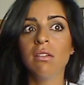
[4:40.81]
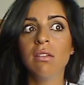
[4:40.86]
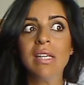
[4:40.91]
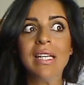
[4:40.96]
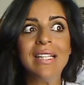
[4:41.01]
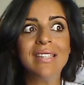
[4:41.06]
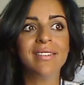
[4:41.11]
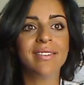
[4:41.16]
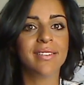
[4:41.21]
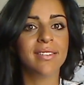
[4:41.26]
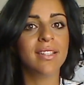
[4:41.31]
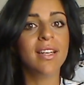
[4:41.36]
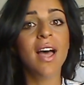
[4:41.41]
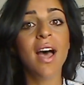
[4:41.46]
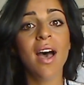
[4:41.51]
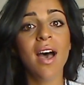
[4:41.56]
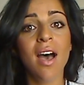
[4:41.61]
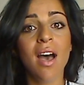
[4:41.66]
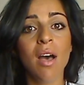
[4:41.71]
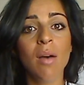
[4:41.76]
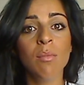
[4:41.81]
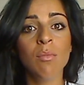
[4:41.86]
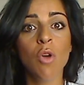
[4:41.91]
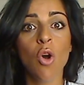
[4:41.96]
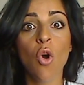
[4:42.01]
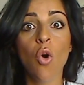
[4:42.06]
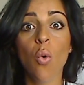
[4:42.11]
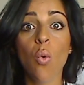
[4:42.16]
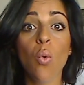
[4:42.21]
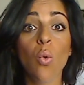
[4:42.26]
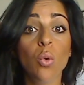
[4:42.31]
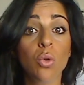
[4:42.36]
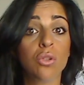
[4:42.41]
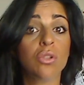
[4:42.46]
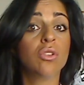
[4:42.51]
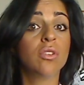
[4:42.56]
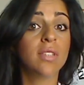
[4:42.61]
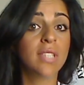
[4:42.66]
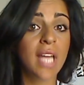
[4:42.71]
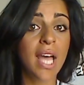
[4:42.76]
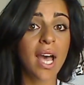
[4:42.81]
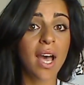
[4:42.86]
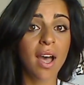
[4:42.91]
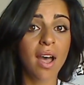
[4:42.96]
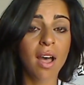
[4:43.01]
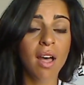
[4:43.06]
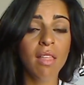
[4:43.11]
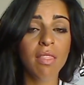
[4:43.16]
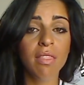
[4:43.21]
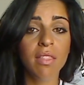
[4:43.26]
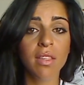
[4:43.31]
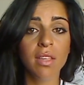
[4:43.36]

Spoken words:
Islam, ustad,